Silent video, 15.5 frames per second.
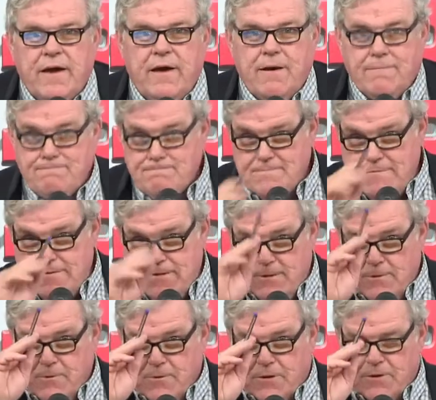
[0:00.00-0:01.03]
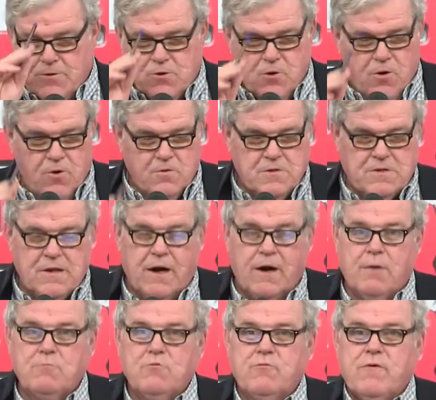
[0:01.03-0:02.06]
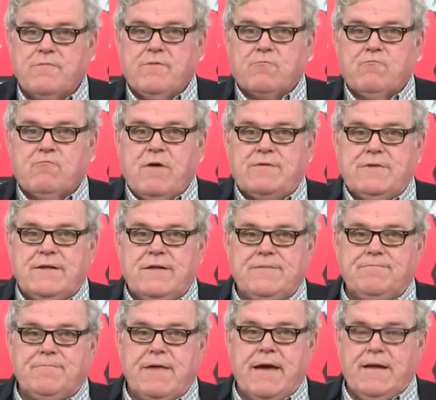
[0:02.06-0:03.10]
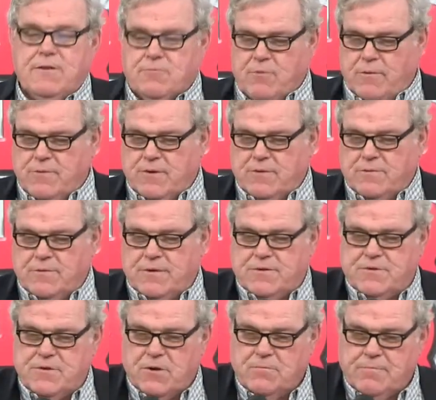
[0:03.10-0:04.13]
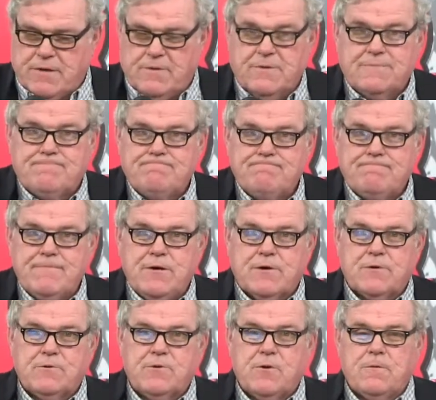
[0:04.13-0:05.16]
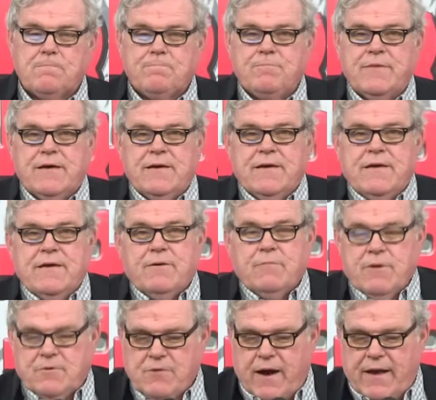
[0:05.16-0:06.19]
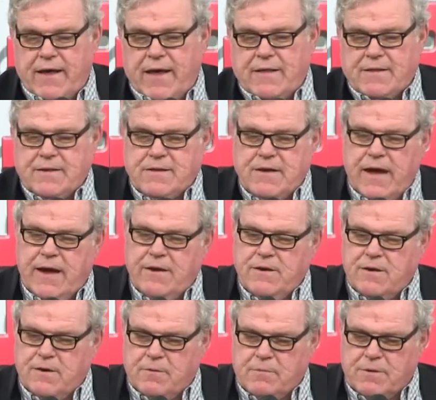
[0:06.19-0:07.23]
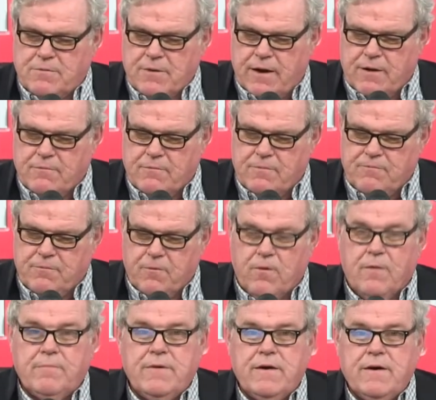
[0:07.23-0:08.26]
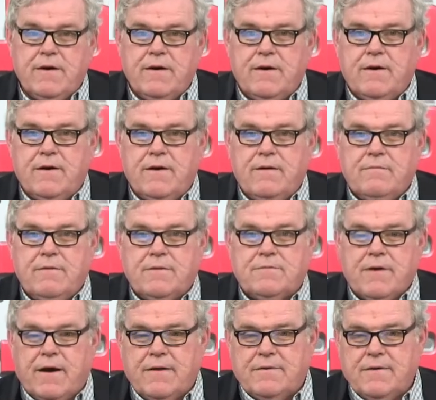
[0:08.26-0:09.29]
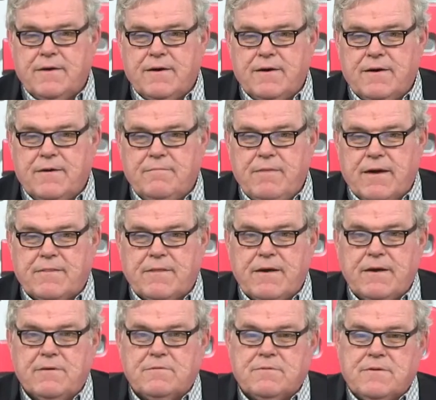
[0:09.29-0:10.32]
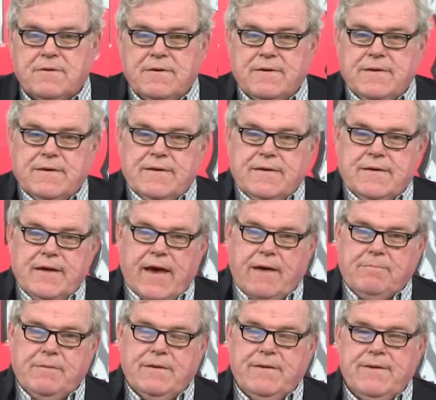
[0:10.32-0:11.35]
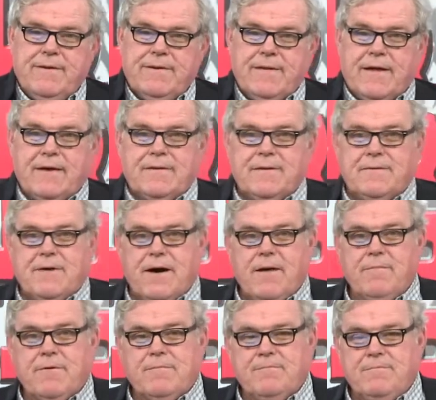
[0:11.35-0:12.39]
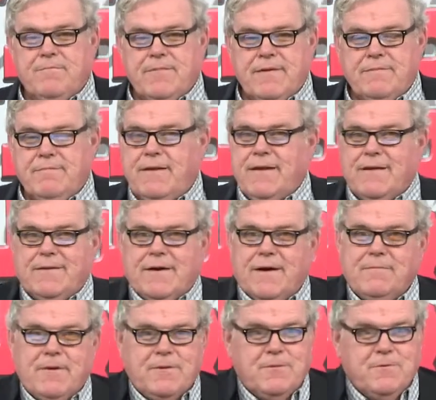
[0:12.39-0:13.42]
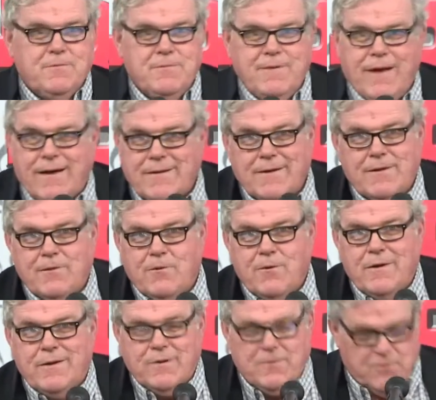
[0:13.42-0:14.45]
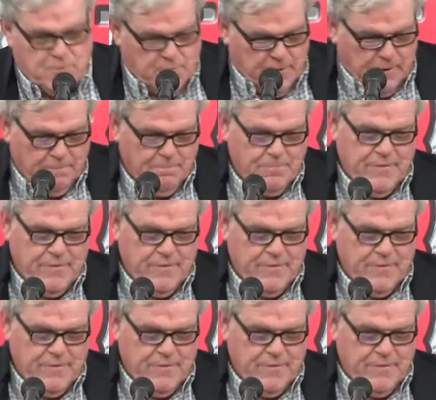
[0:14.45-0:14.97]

here, you concerned Tom's River resident there. That's why we do this show, because you're concerned. We try to entertain you. We try to inform you. We try to make things happen here, like the timer. Me and that timer do not get along in this studio.